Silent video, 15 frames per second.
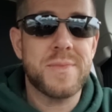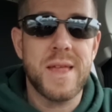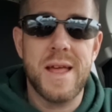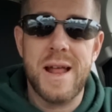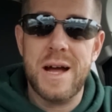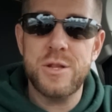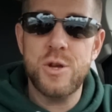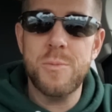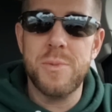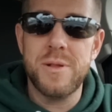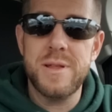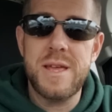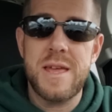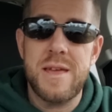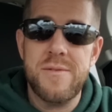And I do
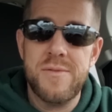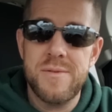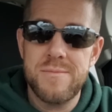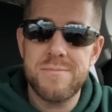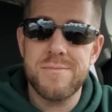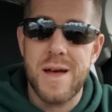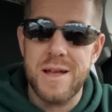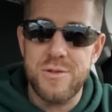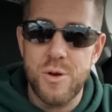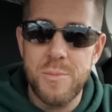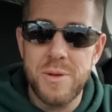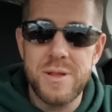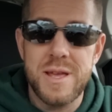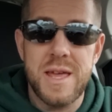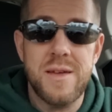believe
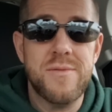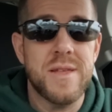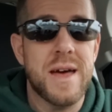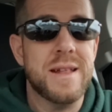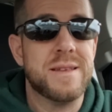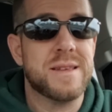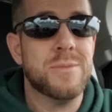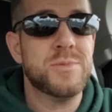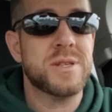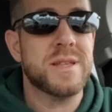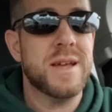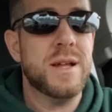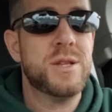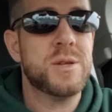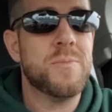that in some
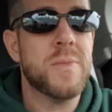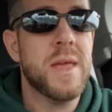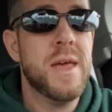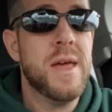states,